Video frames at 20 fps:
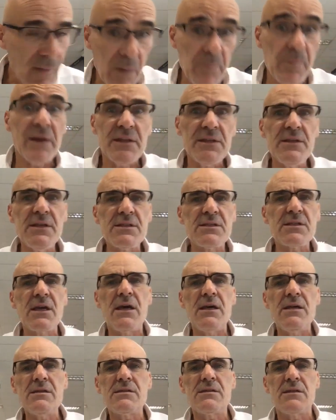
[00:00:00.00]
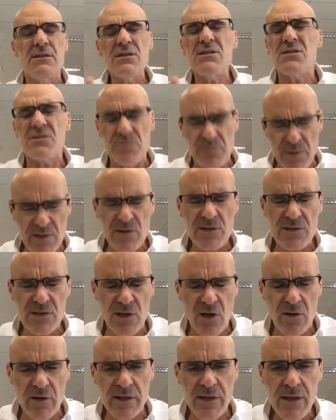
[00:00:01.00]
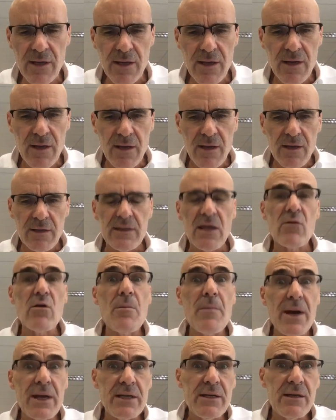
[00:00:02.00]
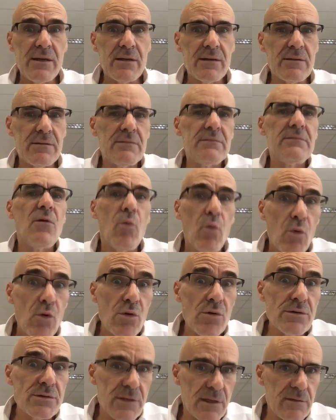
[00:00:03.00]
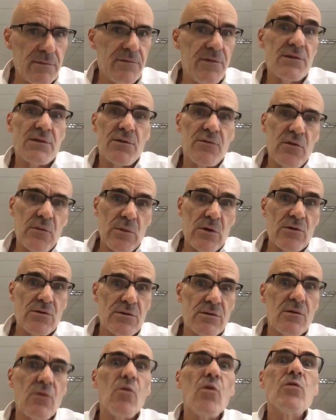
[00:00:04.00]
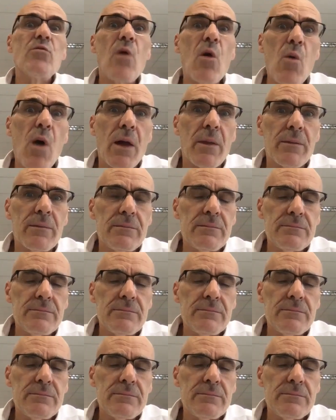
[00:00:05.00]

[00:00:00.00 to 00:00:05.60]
But in this case, in this period, there were many wars, and first and foremost, World War I.